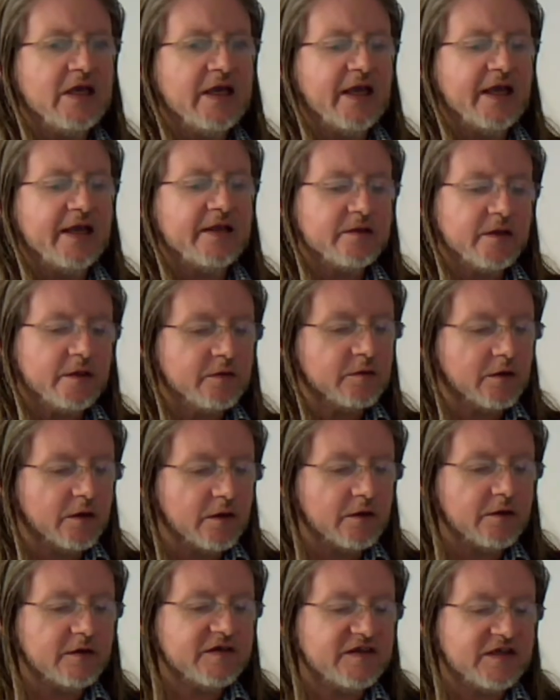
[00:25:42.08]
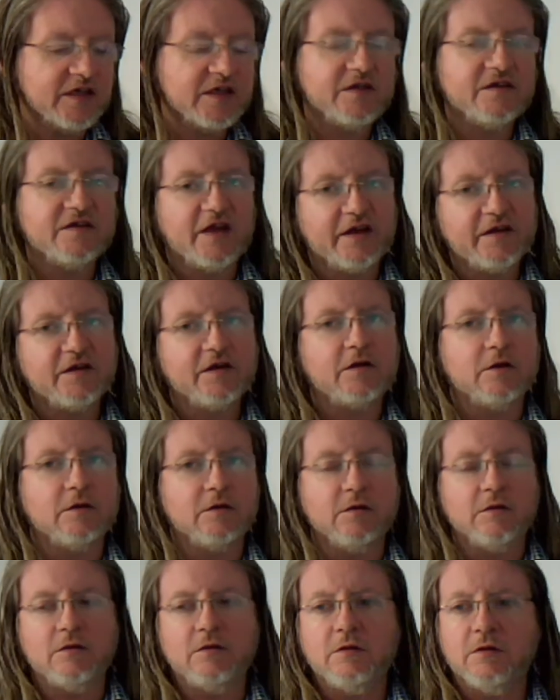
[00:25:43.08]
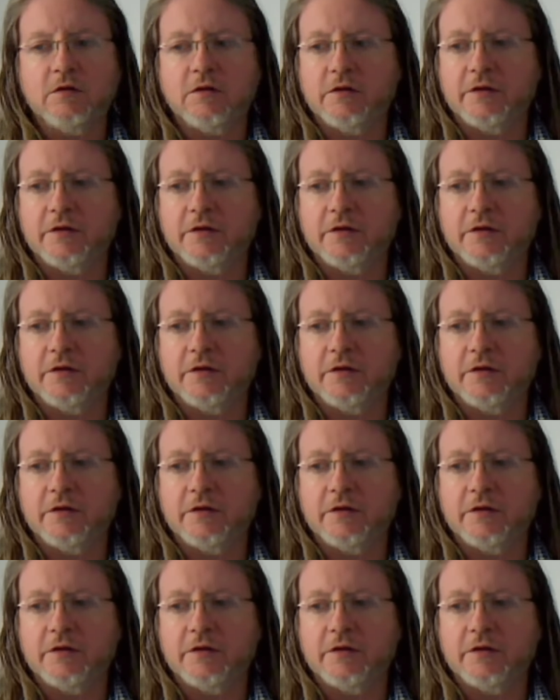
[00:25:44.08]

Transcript: And then there is the tactical